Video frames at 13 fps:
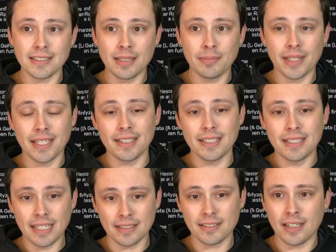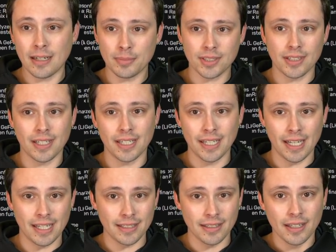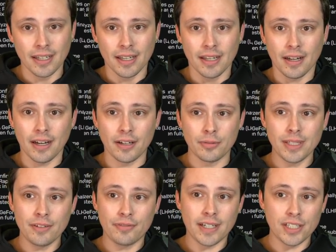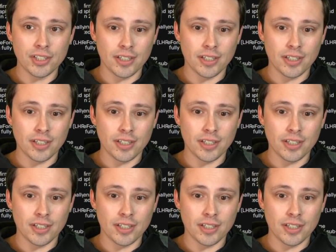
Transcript: seem like the desktops are getting a uh, refresh